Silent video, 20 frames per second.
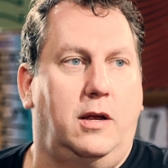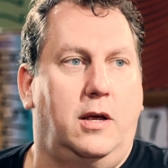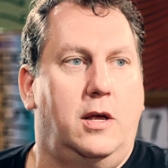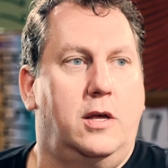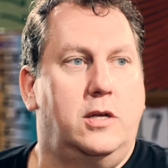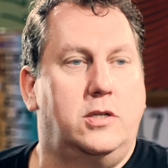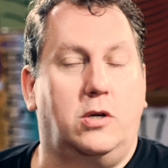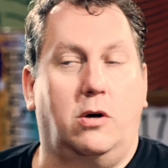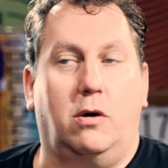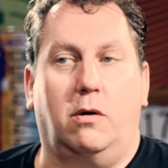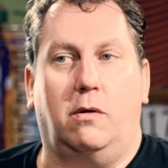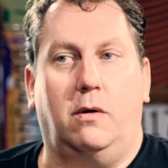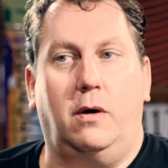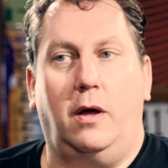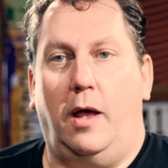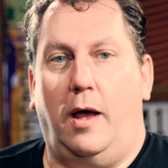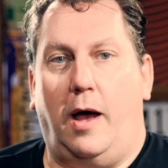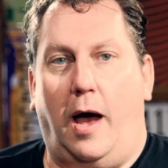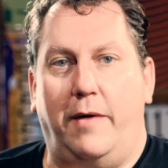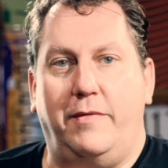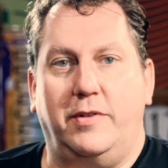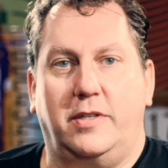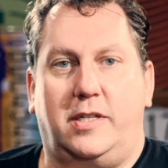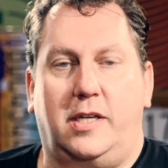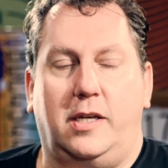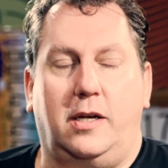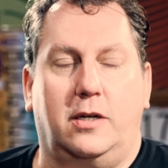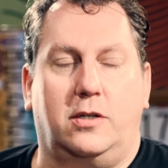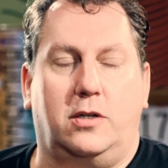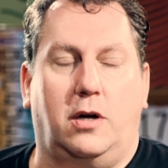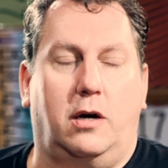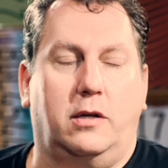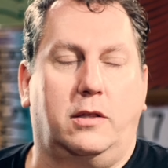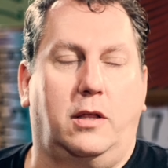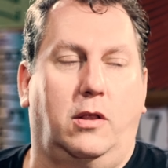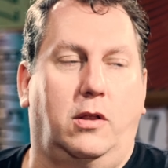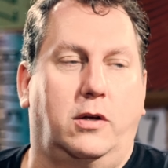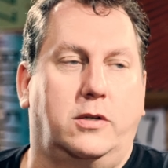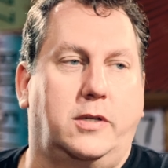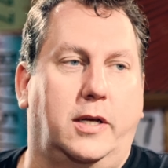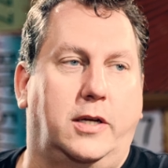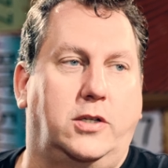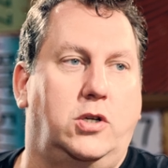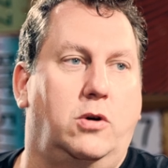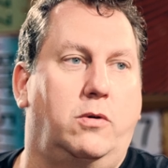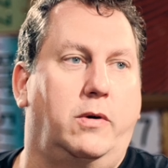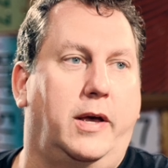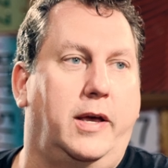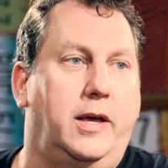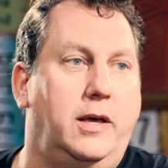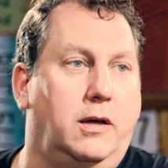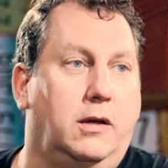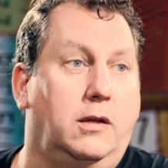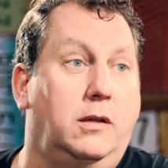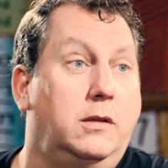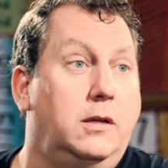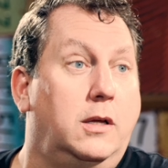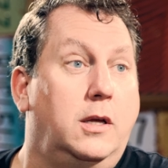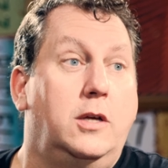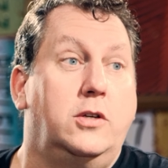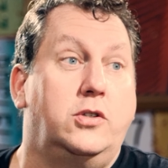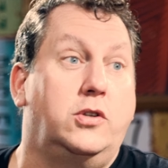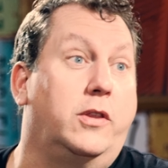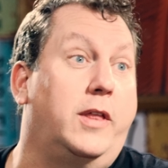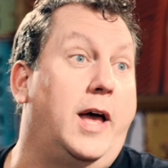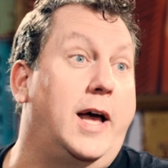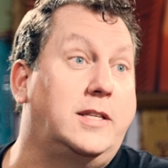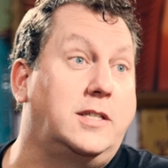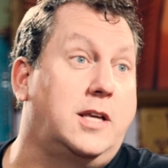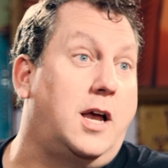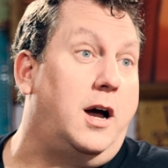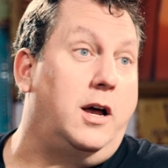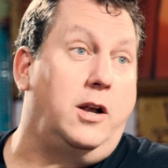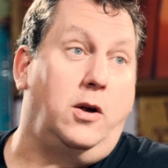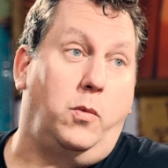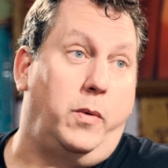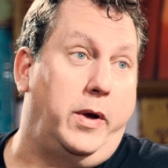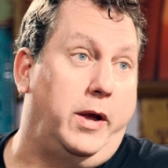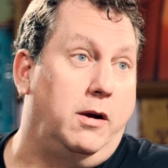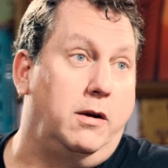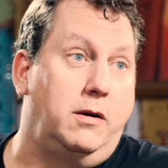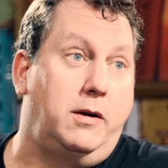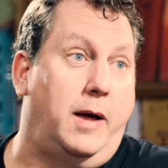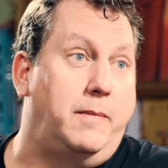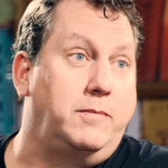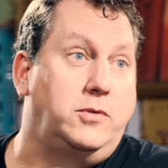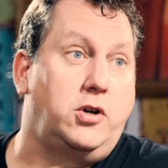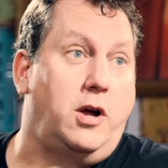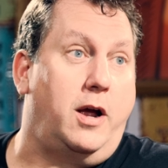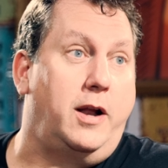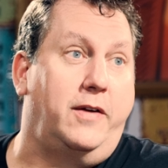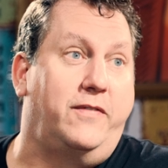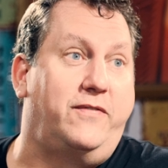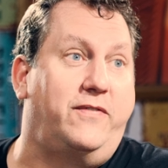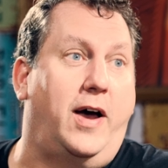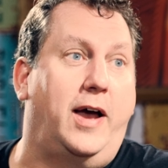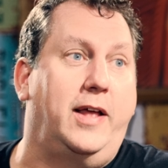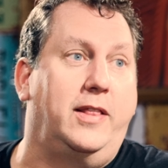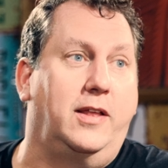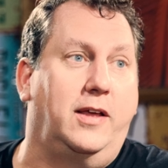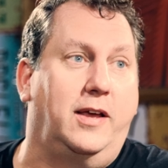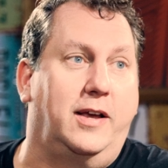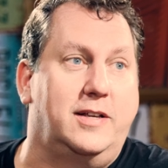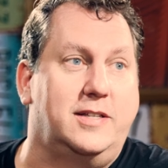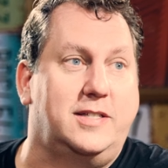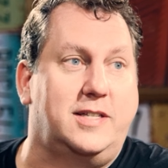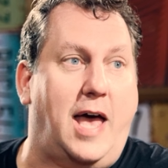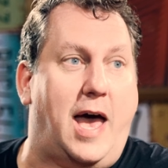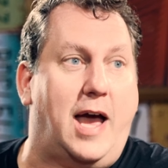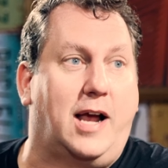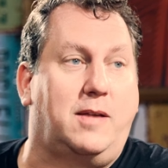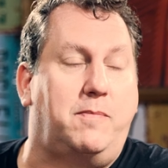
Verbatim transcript: So I haven't seen a dog that looks like Jonah Hill. So that's kind of weird. I'm trying to find the exact